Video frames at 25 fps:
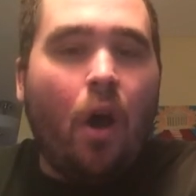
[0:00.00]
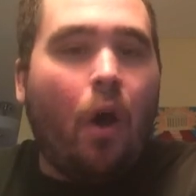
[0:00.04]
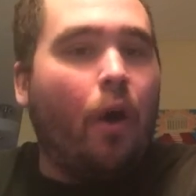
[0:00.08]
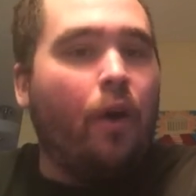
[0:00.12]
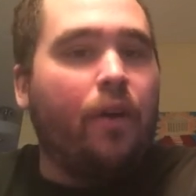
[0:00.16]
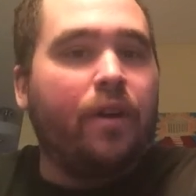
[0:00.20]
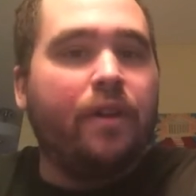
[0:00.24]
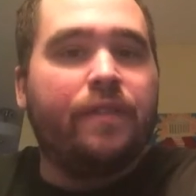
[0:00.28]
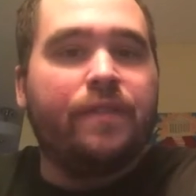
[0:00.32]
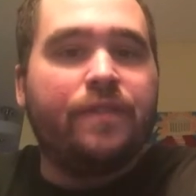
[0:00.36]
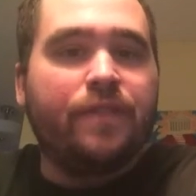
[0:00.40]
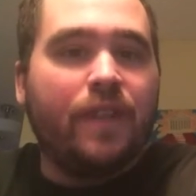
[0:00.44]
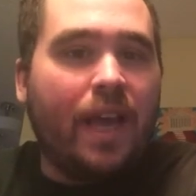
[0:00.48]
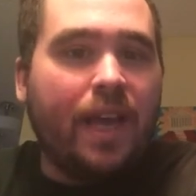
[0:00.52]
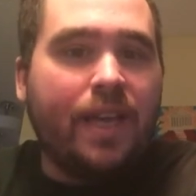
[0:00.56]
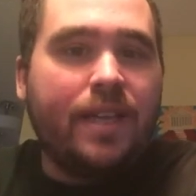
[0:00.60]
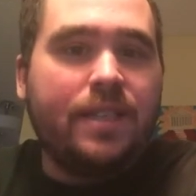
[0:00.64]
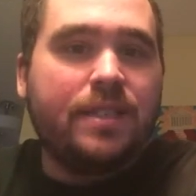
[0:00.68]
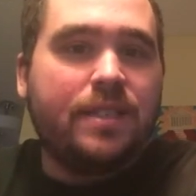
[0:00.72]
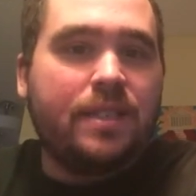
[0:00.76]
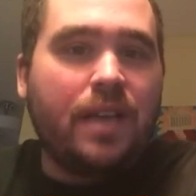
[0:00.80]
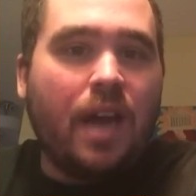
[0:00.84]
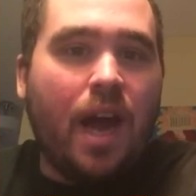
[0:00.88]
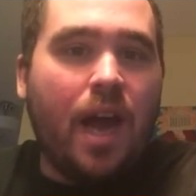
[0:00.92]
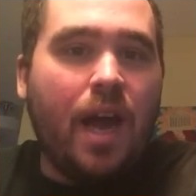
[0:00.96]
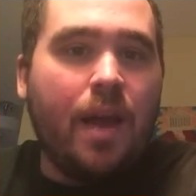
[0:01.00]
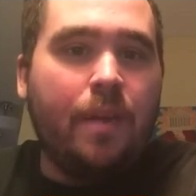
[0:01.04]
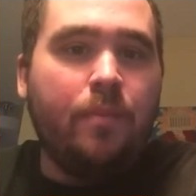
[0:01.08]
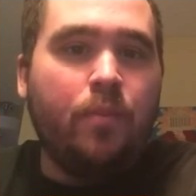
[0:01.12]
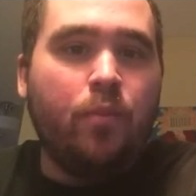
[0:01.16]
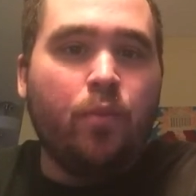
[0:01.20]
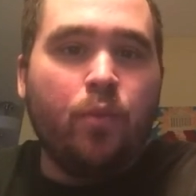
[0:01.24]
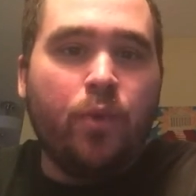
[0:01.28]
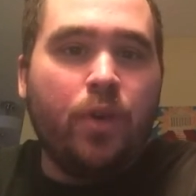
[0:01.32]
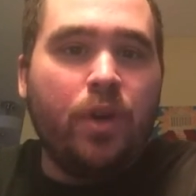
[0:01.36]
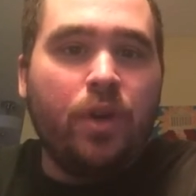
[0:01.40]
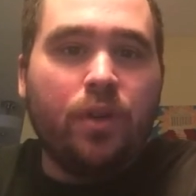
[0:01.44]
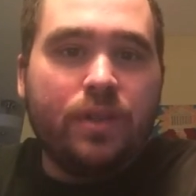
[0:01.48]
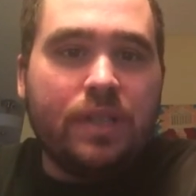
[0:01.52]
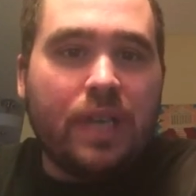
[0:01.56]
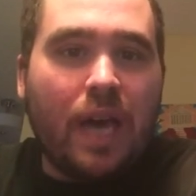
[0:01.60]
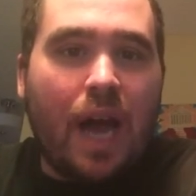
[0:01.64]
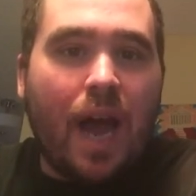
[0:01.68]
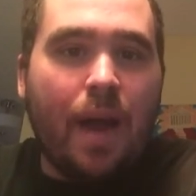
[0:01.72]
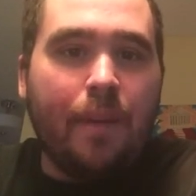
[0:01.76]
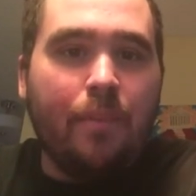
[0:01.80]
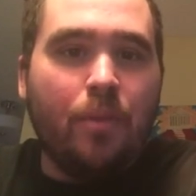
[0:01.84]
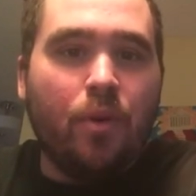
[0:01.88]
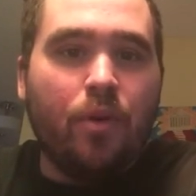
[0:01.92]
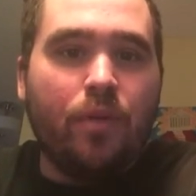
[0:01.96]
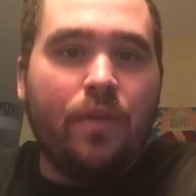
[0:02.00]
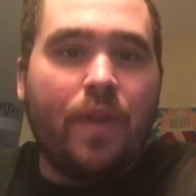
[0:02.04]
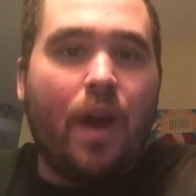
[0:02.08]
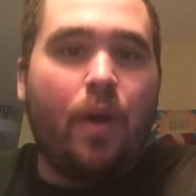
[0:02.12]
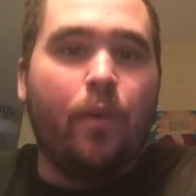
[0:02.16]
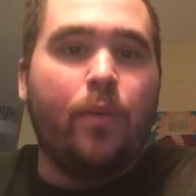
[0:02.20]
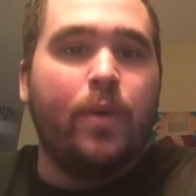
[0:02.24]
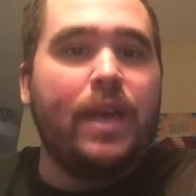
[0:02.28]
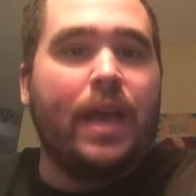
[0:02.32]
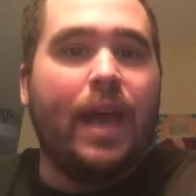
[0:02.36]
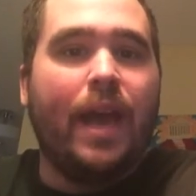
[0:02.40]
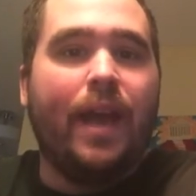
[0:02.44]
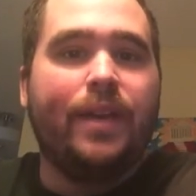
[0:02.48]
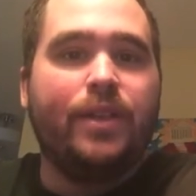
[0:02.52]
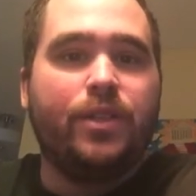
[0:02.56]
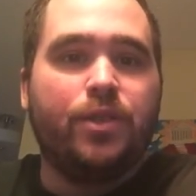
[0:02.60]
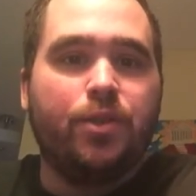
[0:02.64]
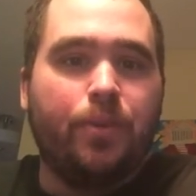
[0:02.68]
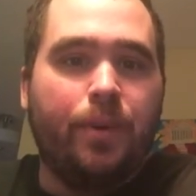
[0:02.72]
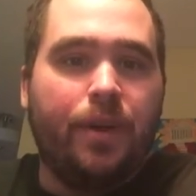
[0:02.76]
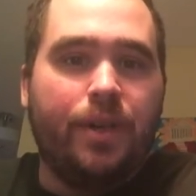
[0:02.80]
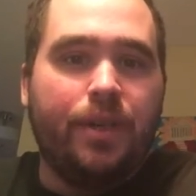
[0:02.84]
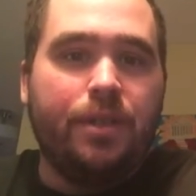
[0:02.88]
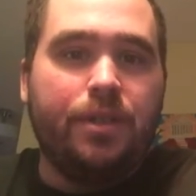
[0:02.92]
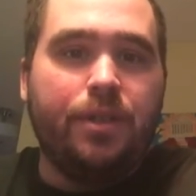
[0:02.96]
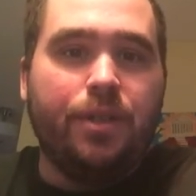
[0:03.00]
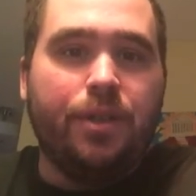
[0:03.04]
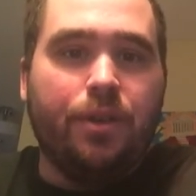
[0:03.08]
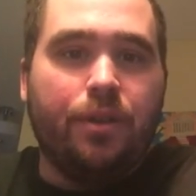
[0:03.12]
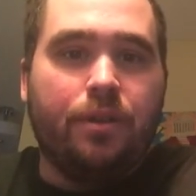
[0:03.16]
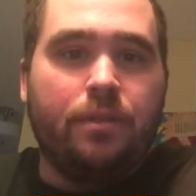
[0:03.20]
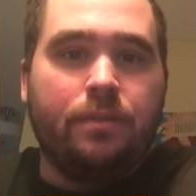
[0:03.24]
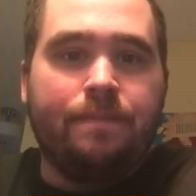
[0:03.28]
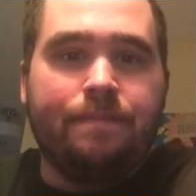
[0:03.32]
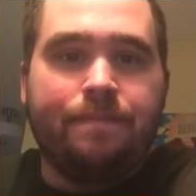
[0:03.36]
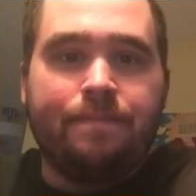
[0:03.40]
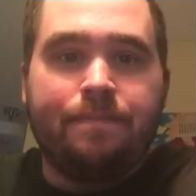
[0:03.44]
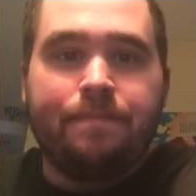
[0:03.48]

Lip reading: on a flex time real timer that we enter into.